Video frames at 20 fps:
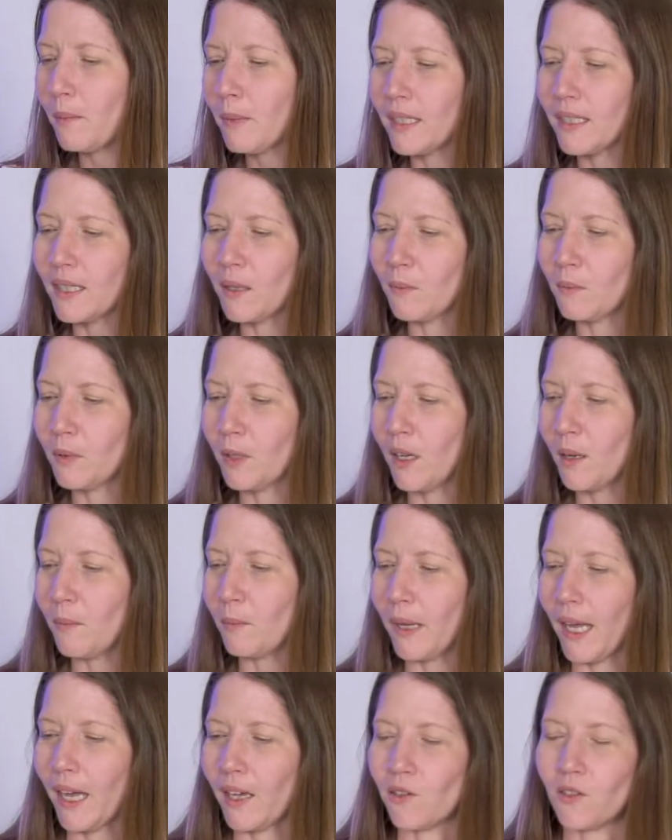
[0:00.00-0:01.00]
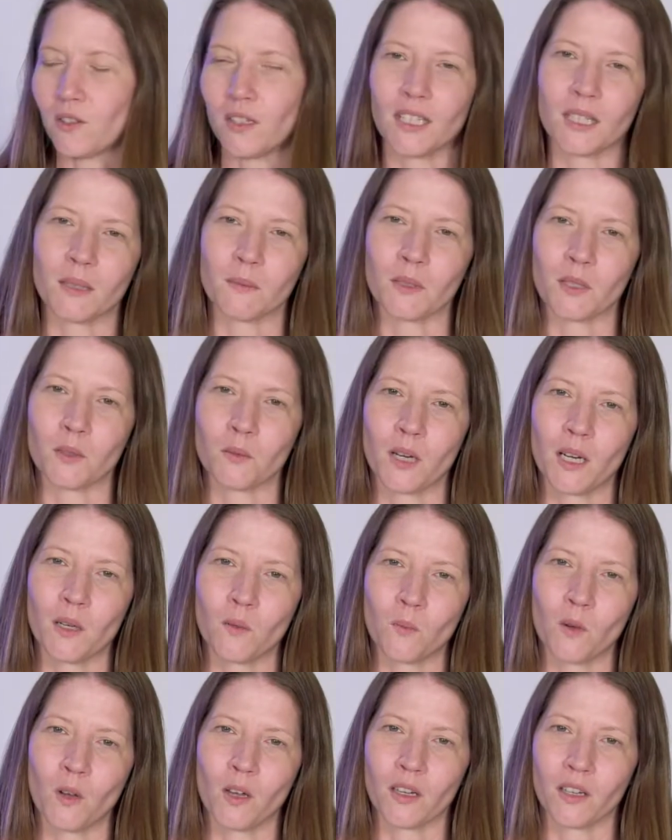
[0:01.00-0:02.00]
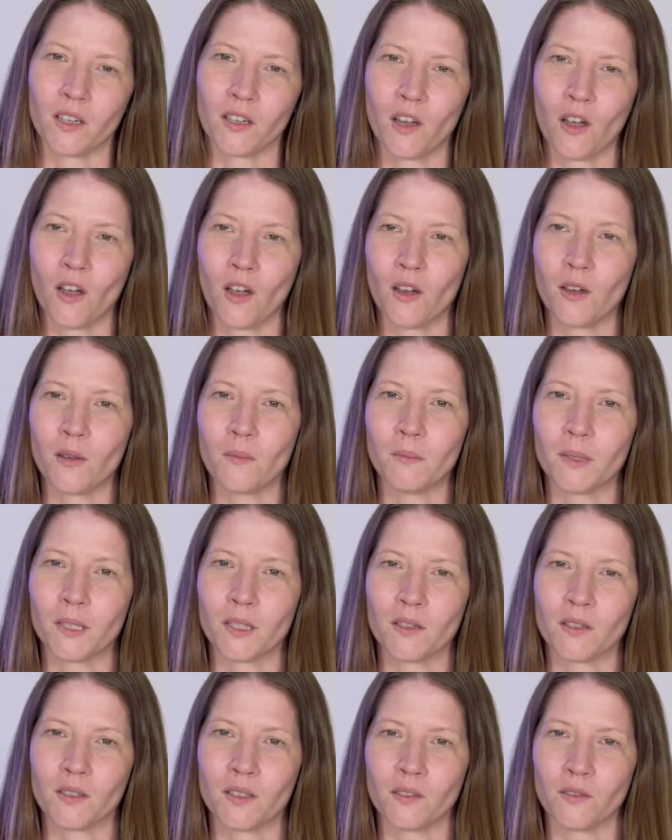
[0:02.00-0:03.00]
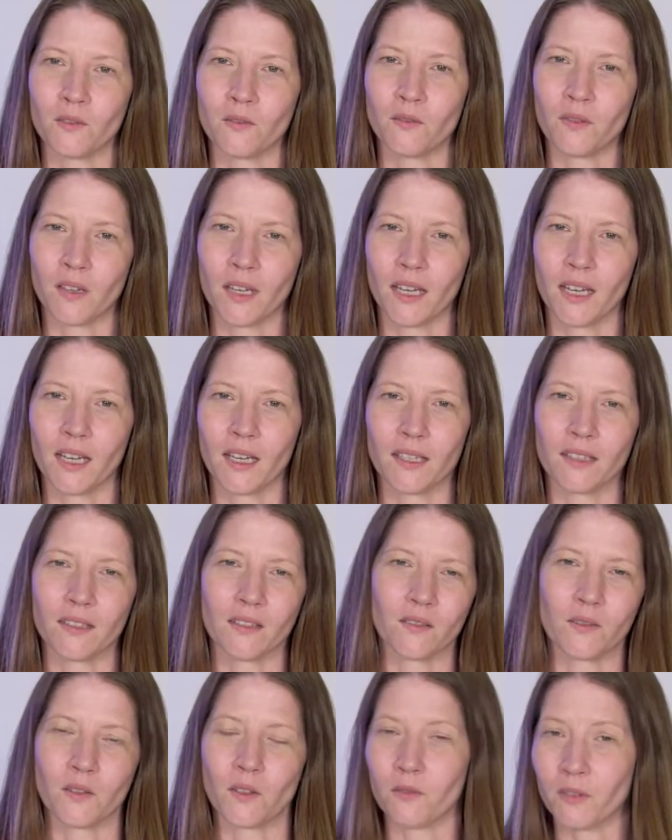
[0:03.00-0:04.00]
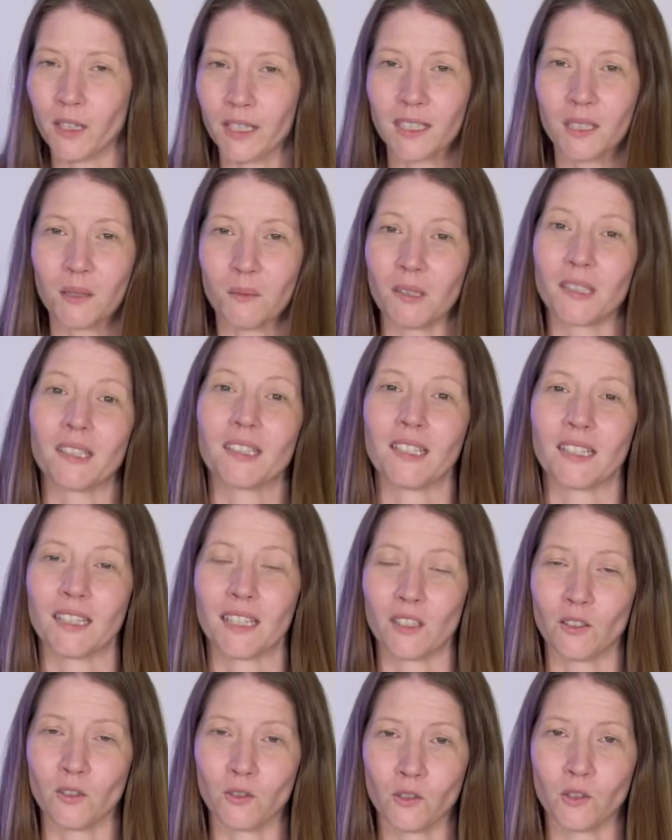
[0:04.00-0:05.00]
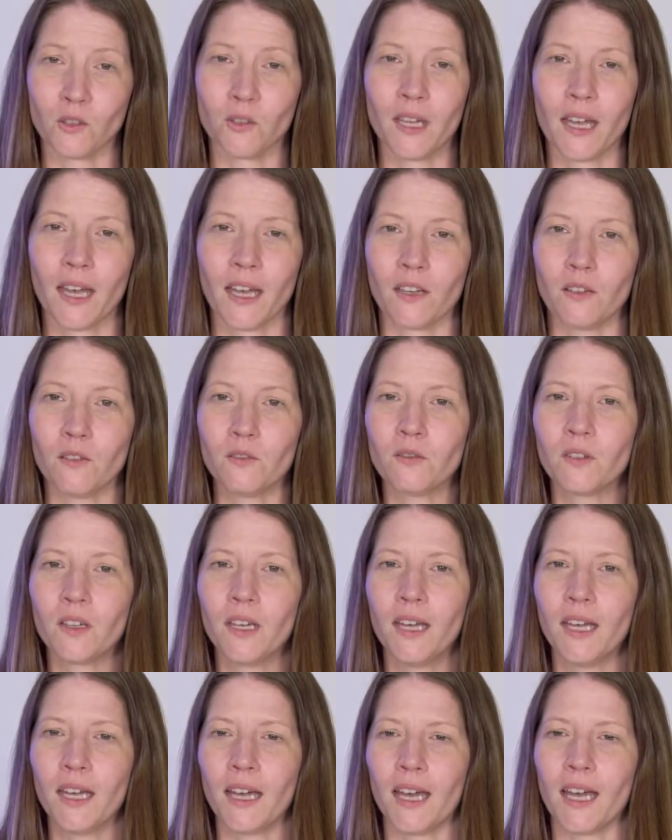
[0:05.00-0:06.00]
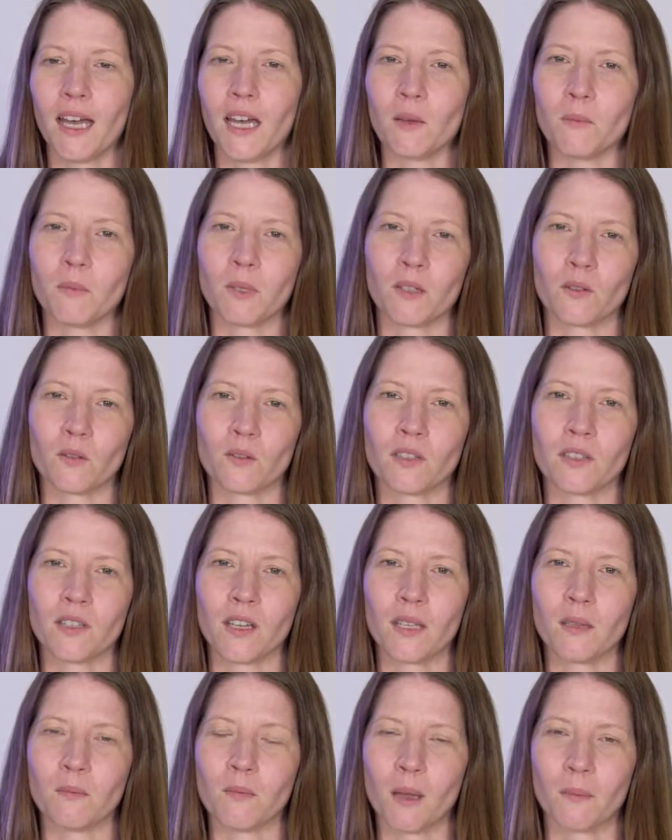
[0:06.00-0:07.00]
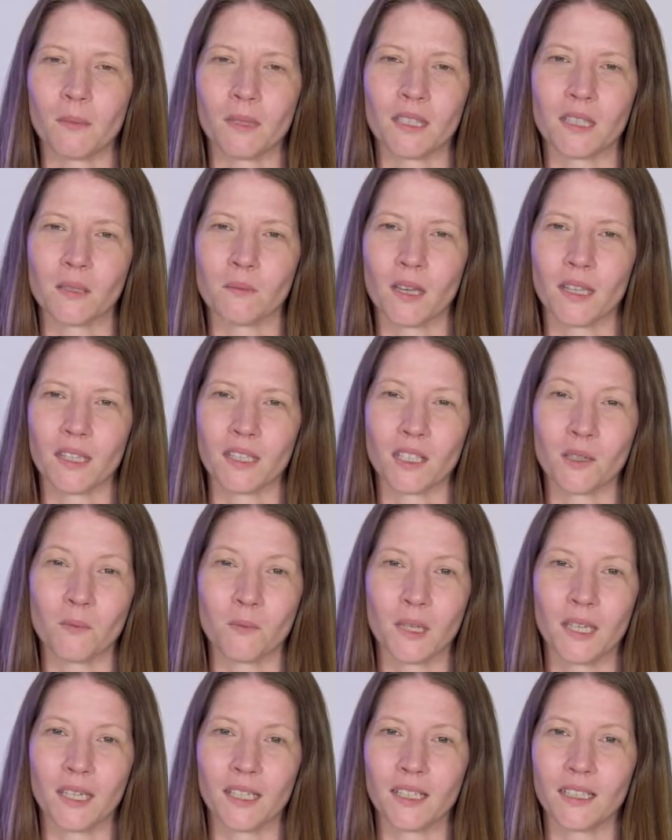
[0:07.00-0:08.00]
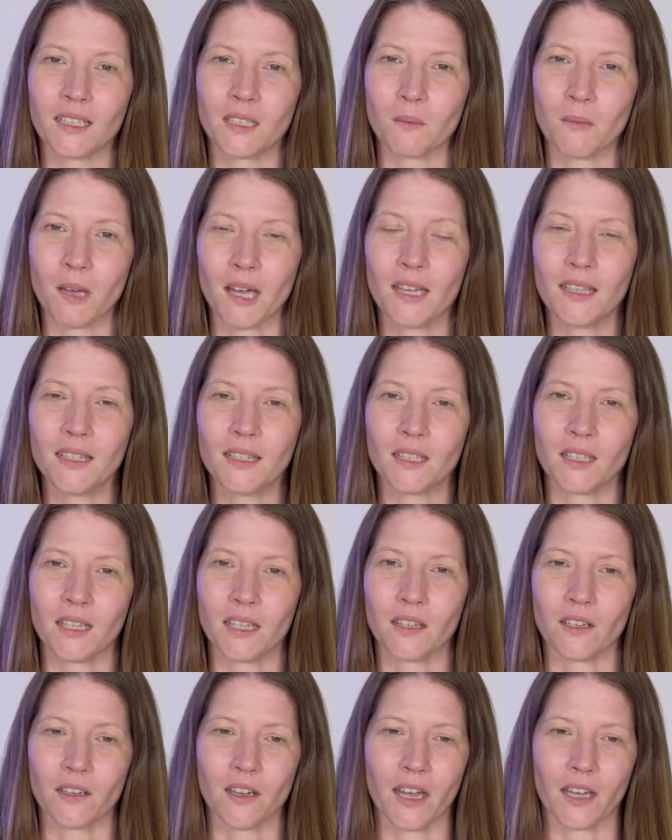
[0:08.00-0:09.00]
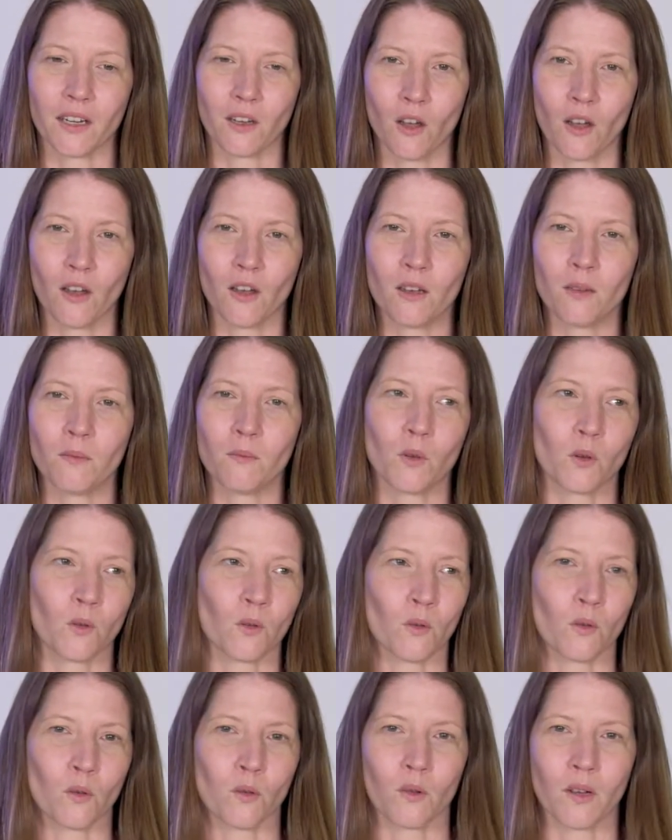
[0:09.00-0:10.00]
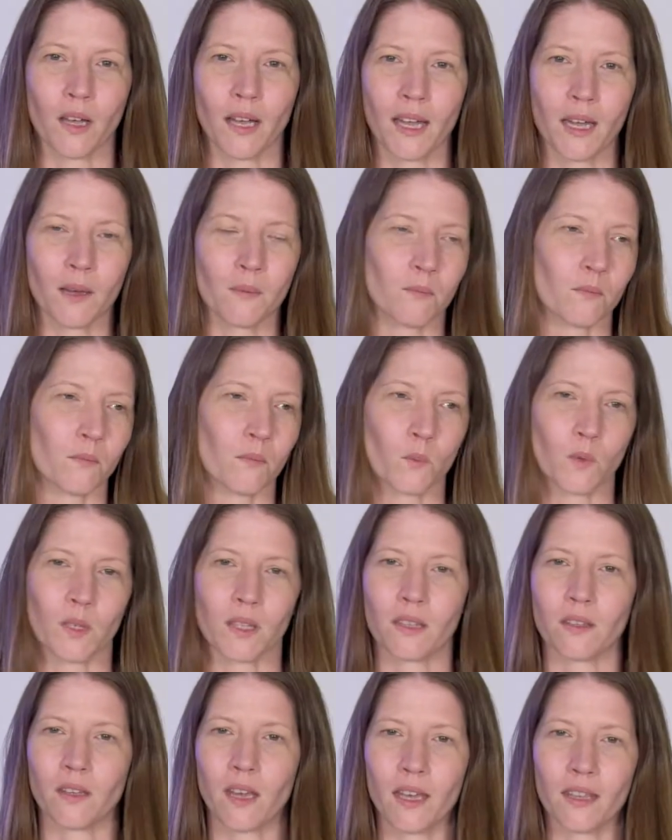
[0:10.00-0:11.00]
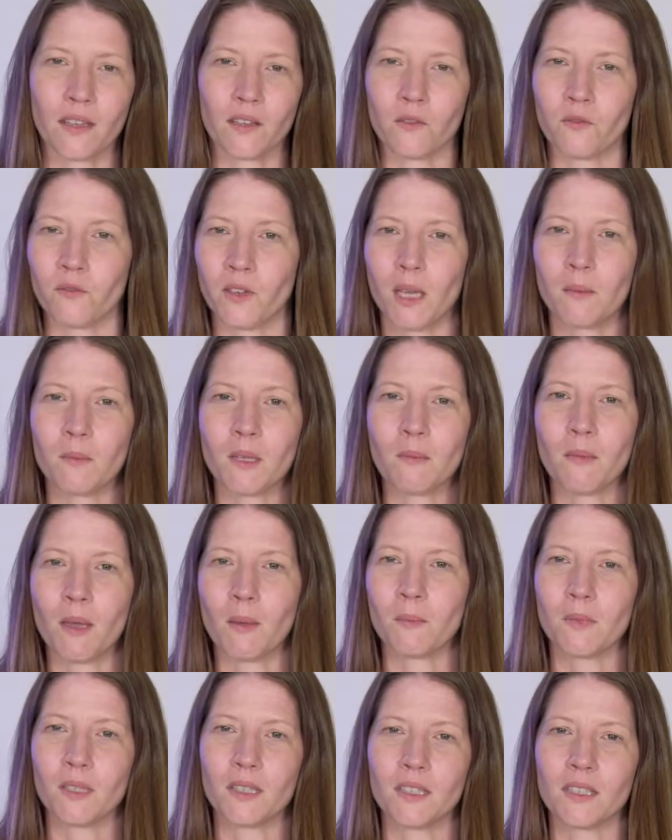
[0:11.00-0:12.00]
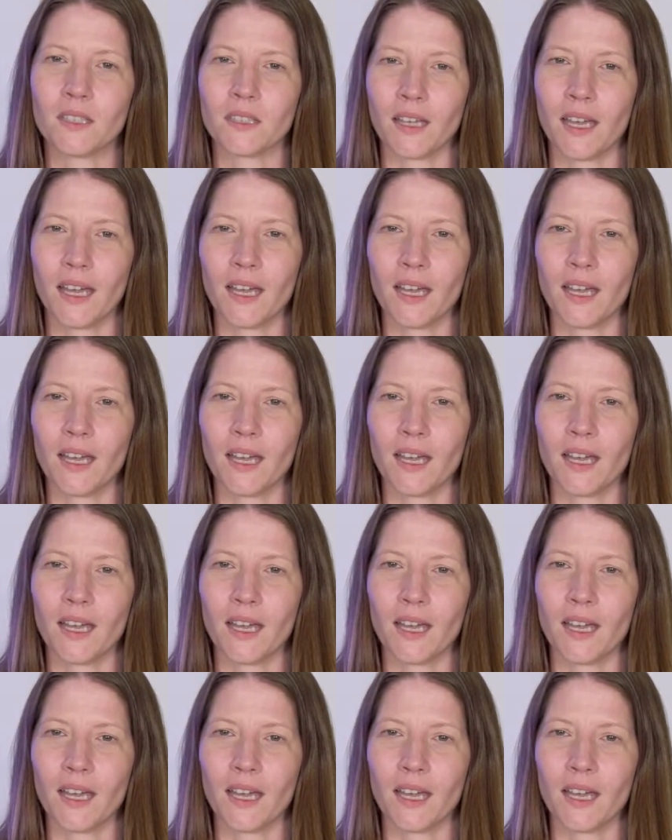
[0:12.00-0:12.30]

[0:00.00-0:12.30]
be some blurred boundaries between work and home because of the flexibility that you do have, but also there might be some other competing demands either at home or with other family members,